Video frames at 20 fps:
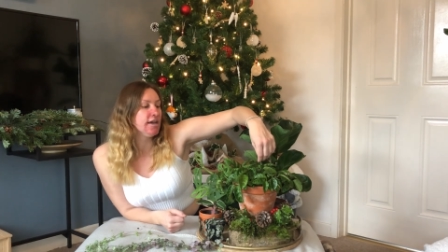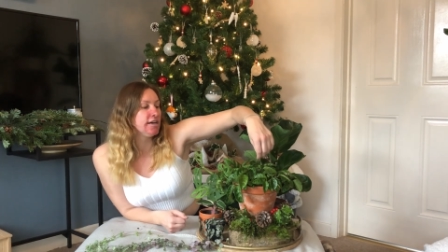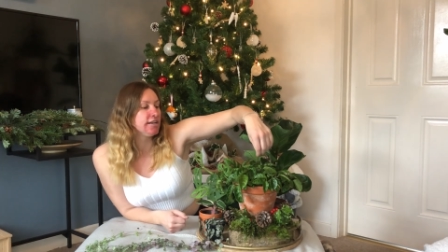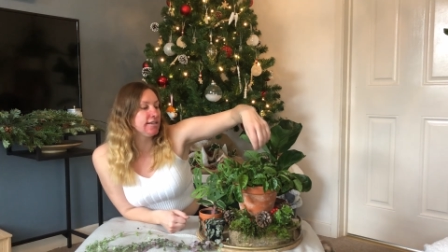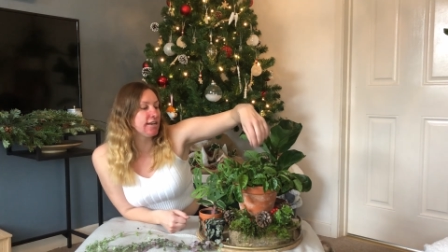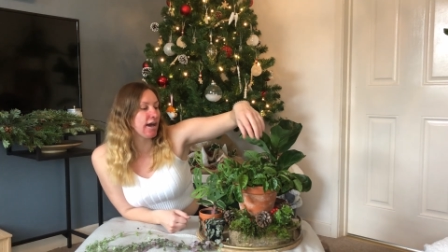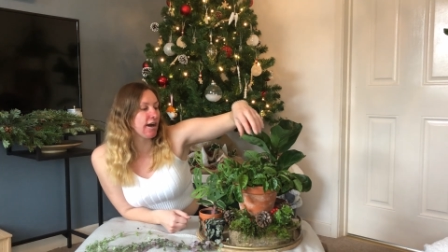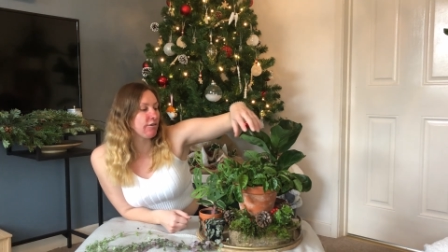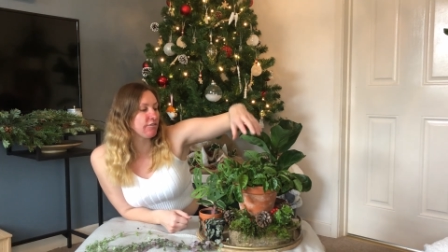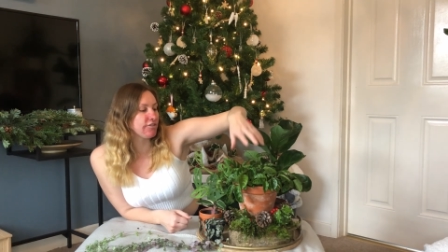
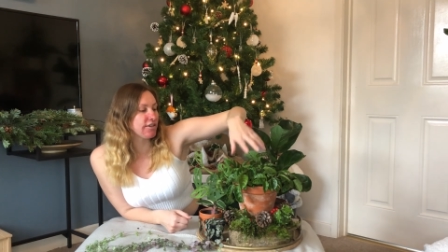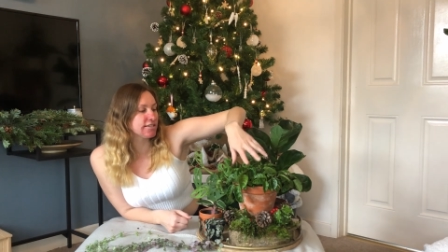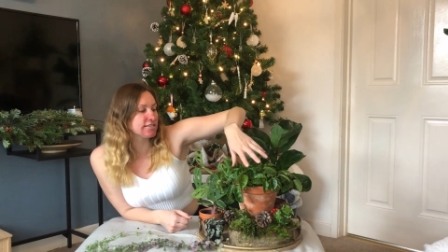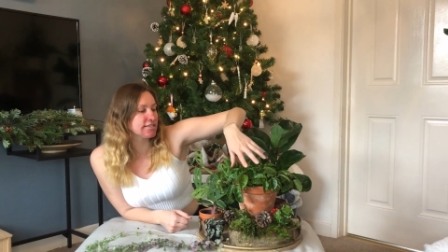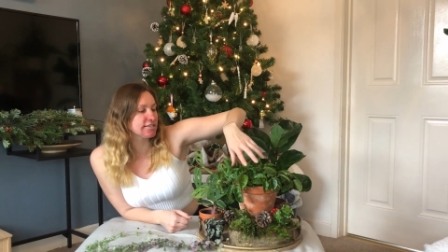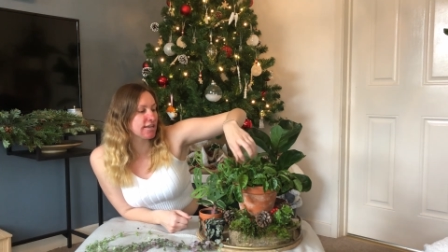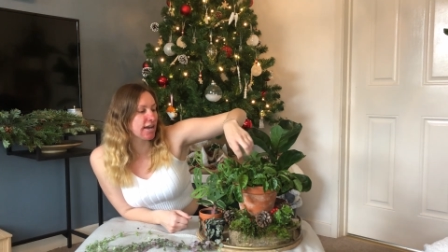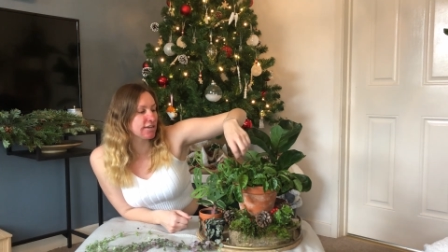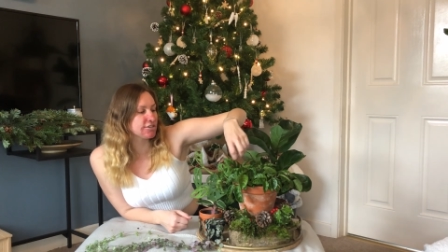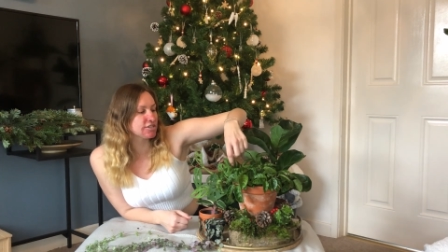Now this
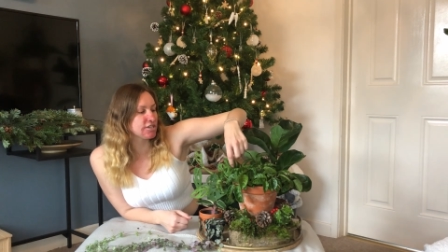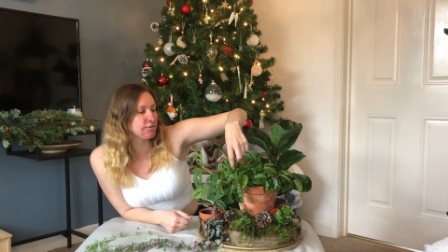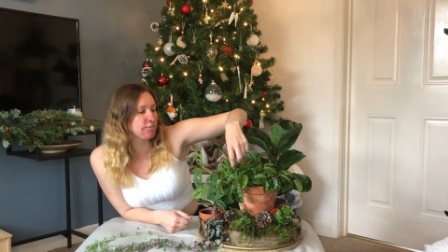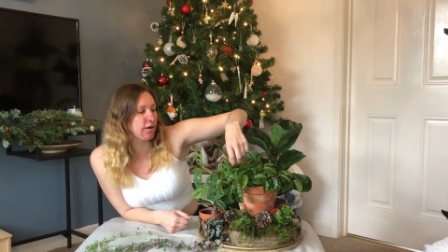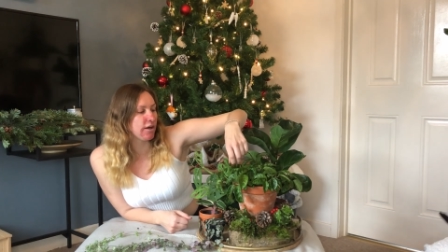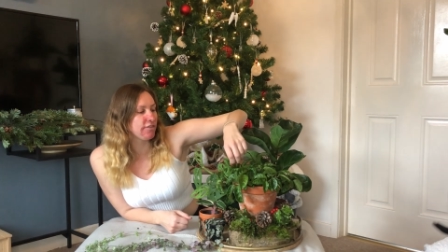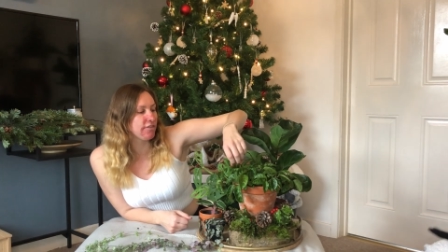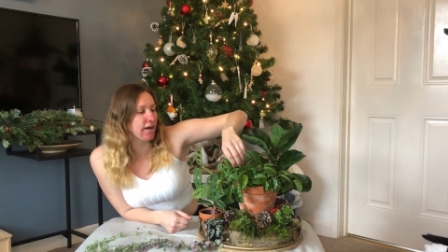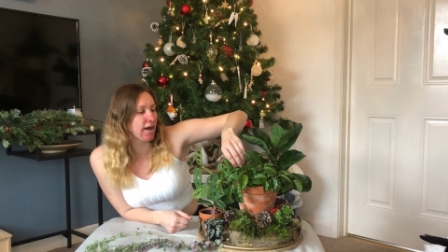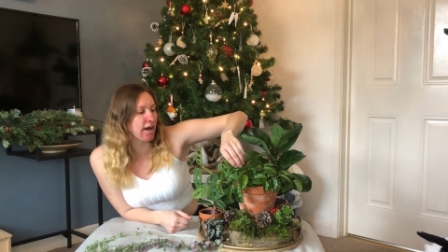is actually
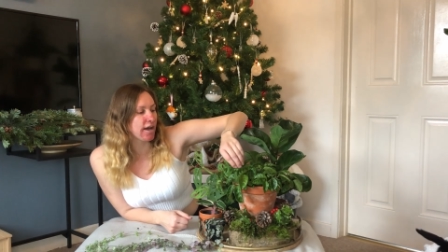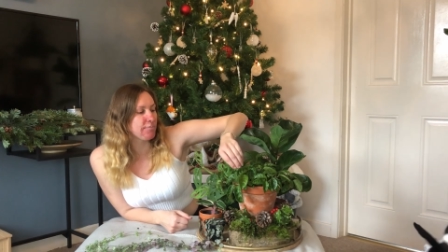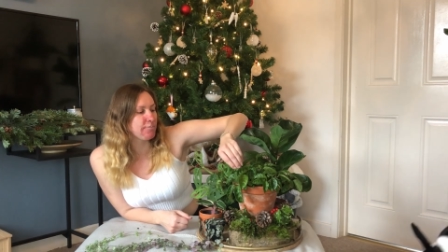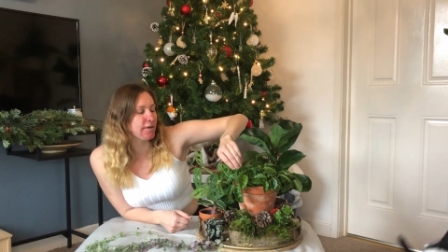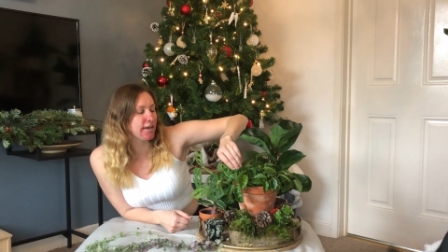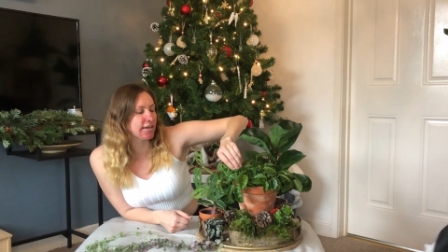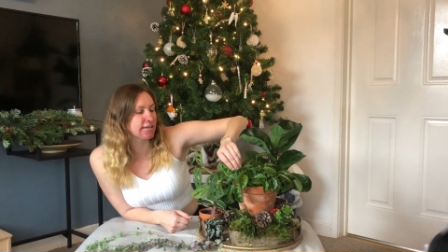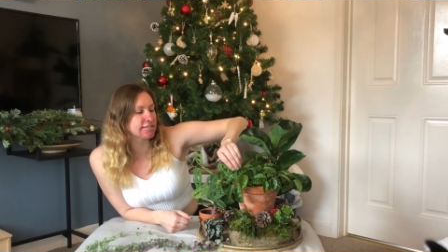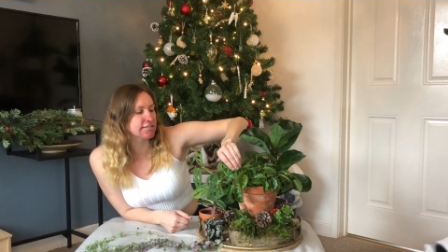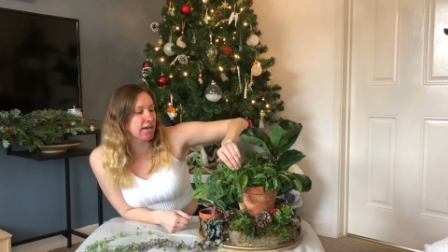one that I
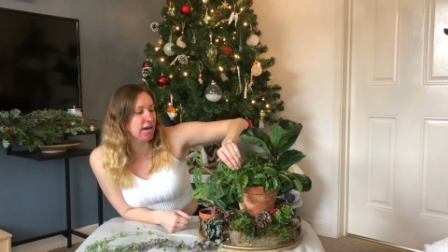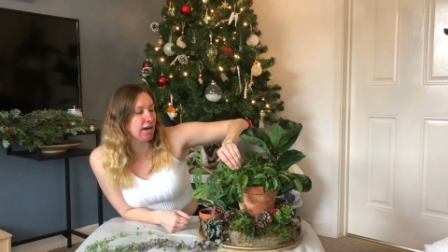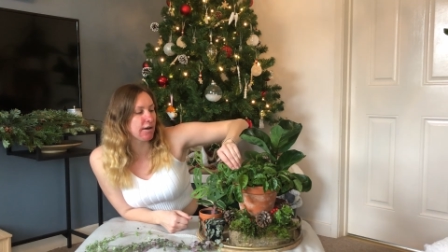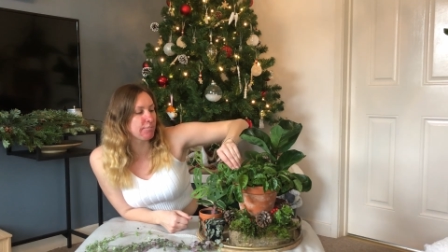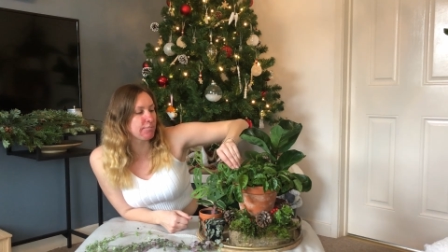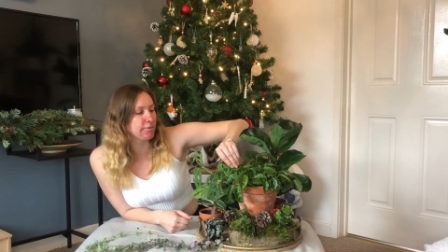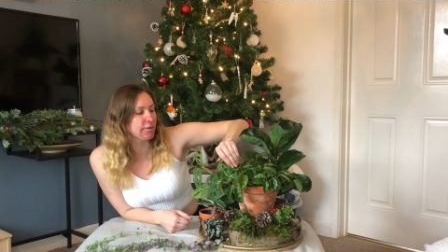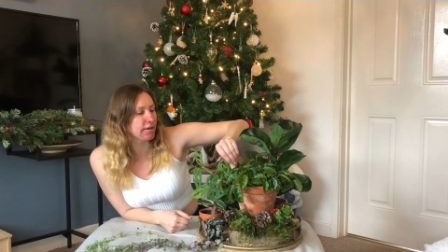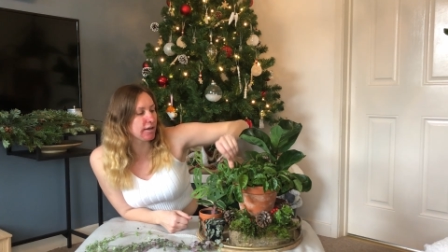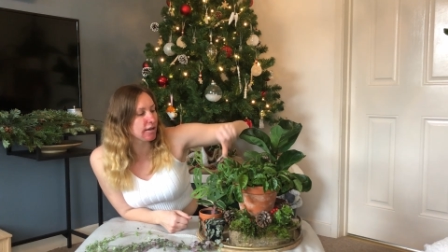picked
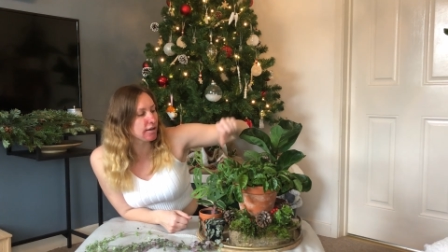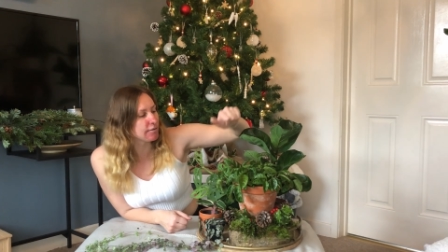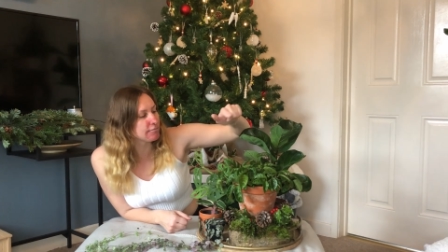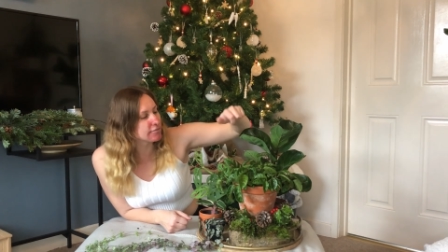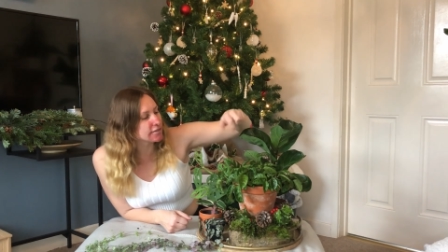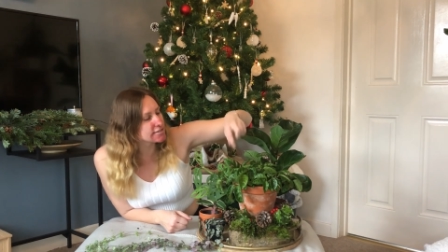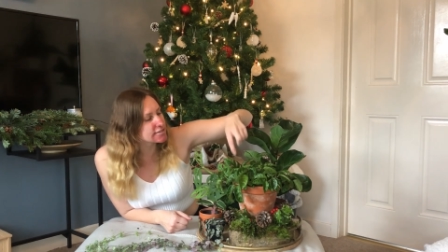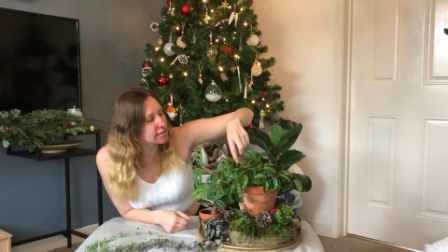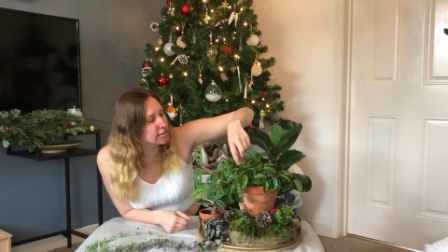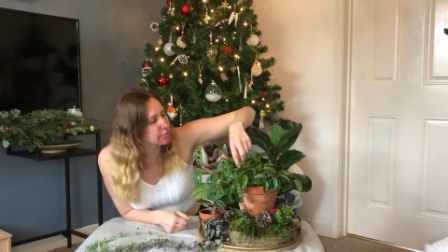up.
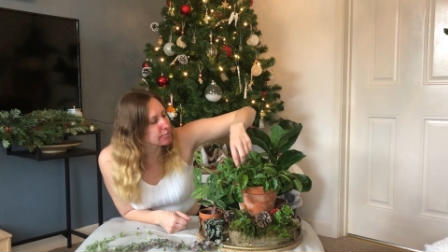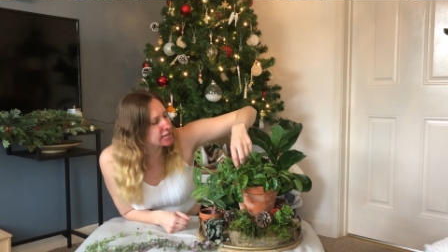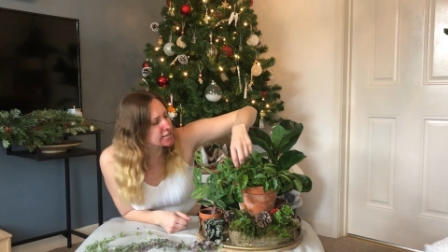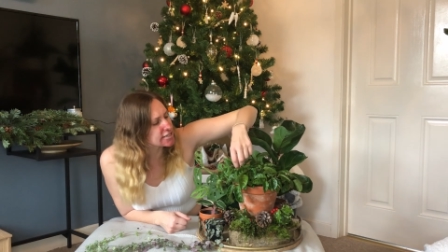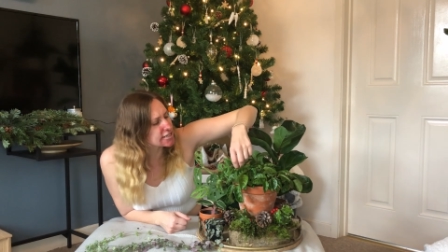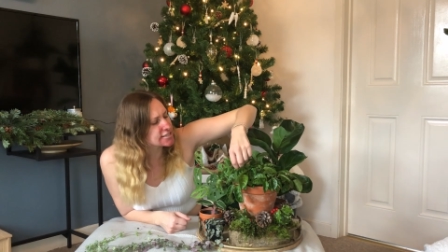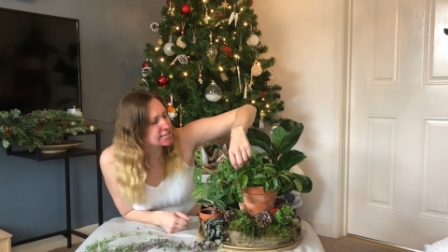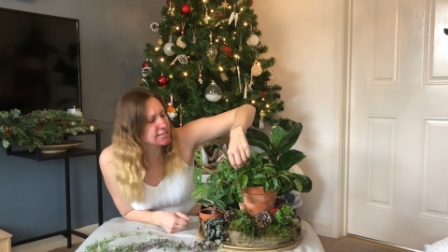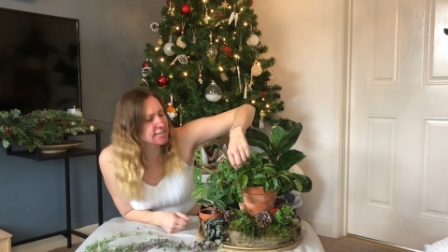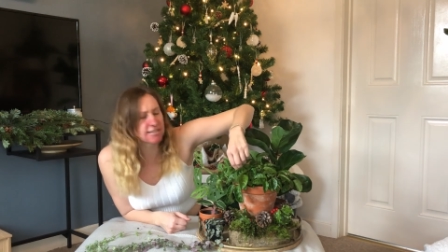It's a little bit
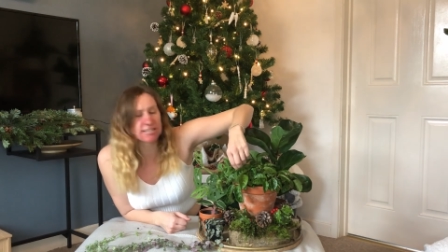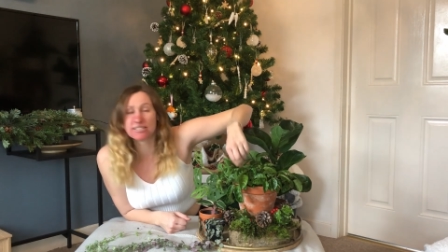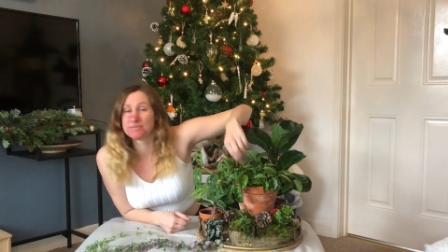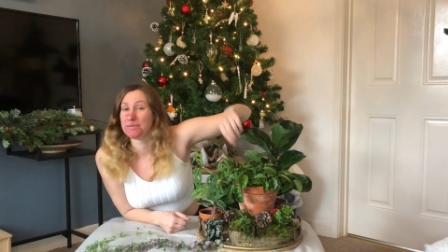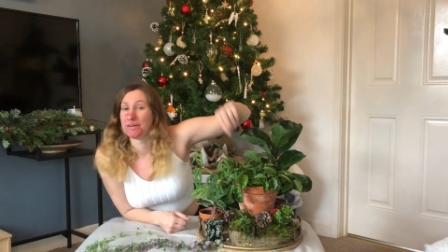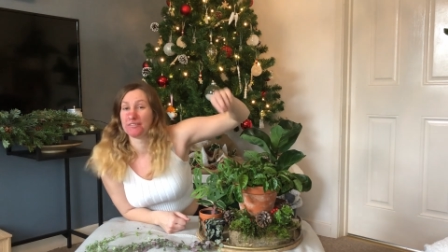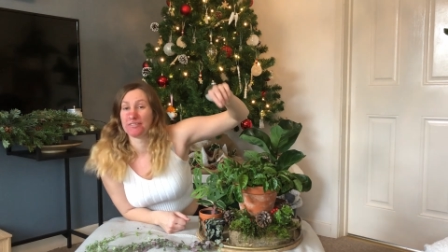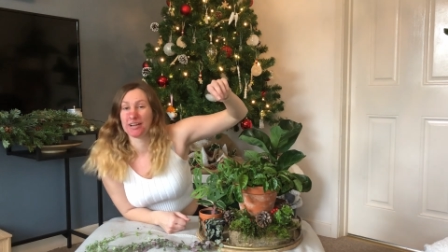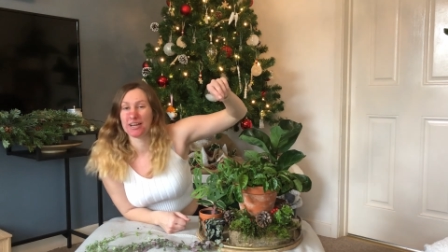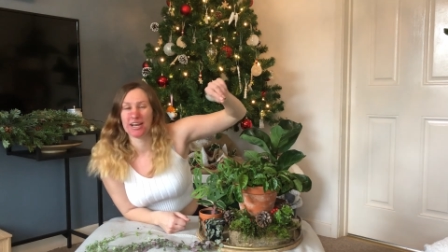dusty, it needs a
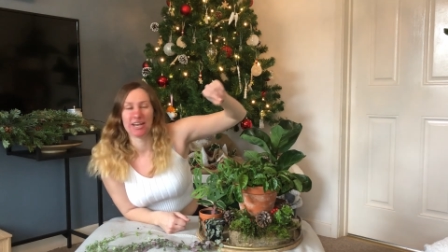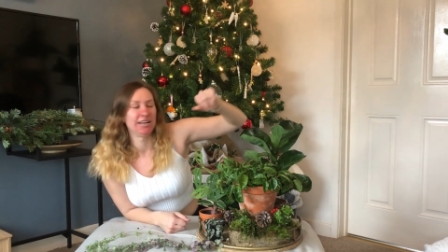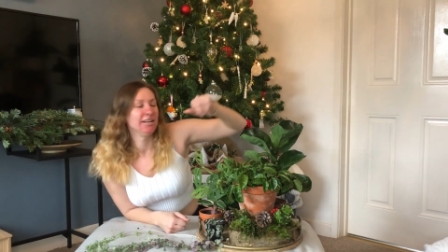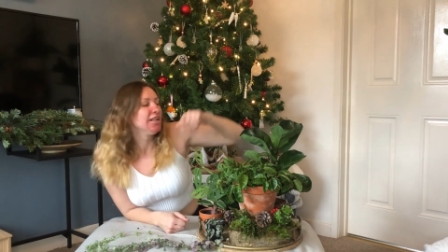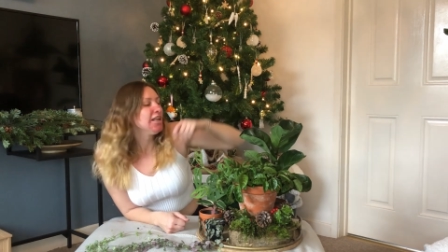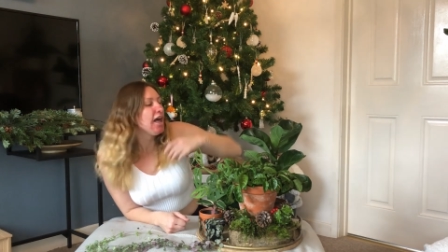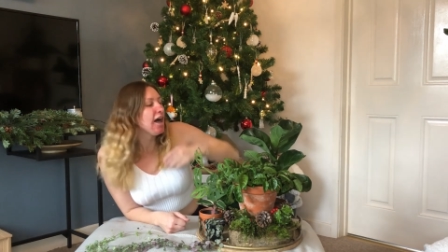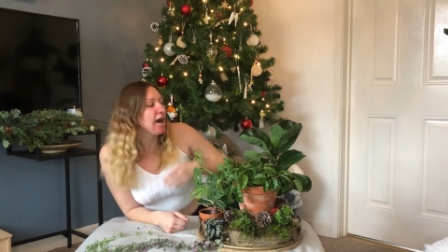bit of a clean.